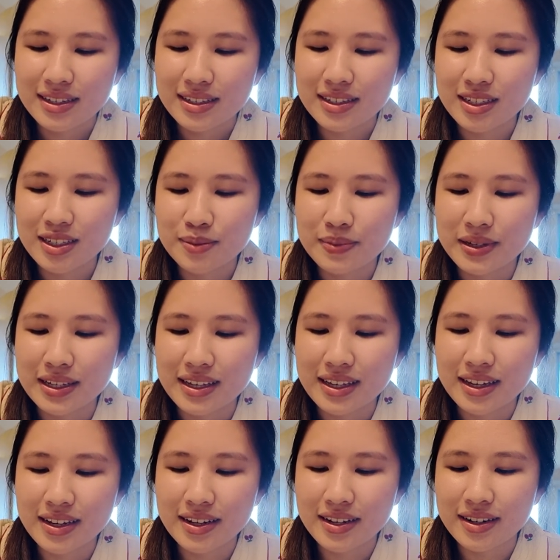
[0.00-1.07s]
just being
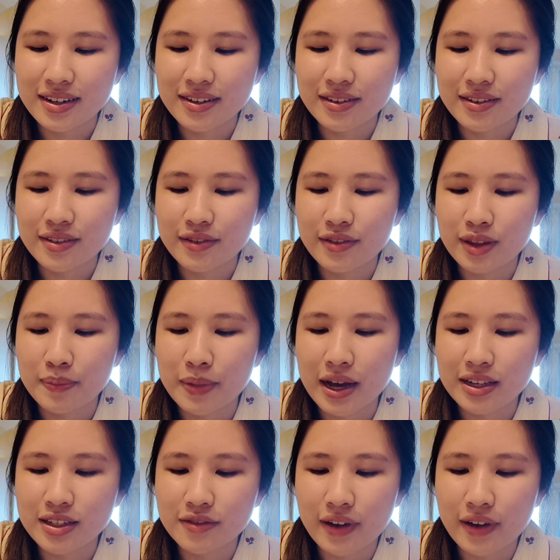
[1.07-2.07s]
here for the past